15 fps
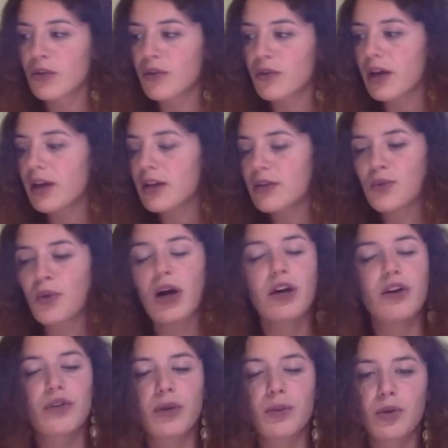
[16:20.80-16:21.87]
as one
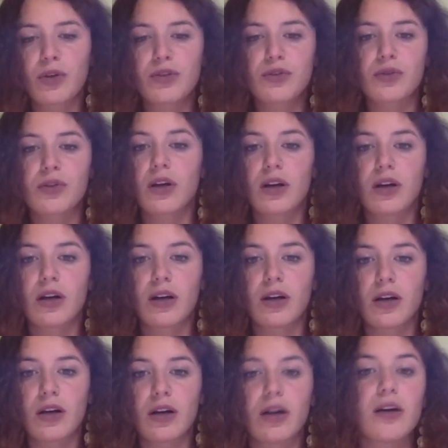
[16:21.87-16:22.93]
of the most
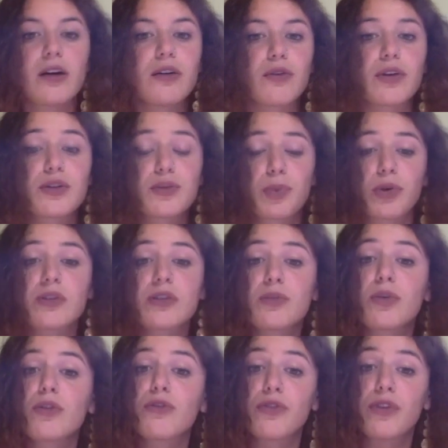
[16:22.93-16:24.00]

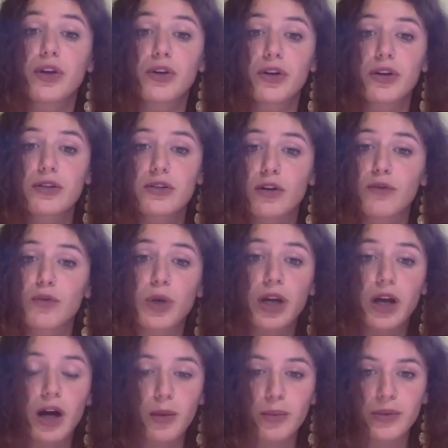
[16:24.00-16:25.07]
responsible figures of what
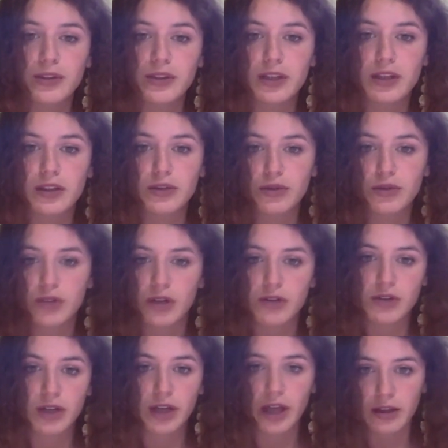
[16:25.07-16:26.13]
happened in
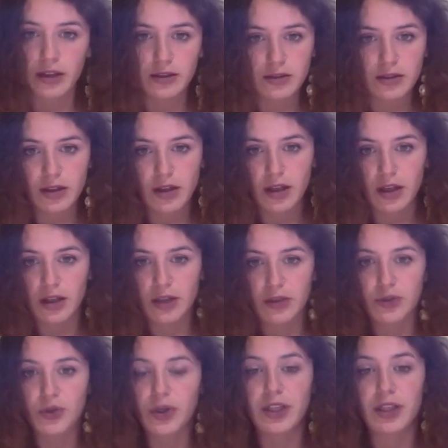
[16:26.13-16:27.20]
2008
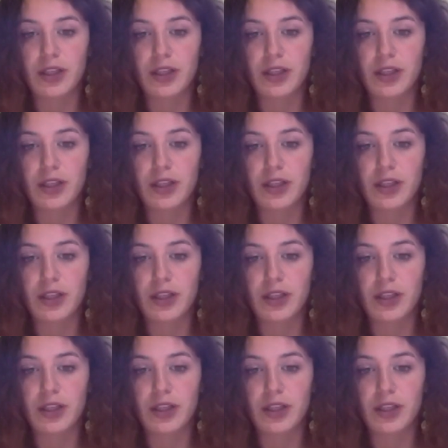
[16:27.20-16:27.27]
during the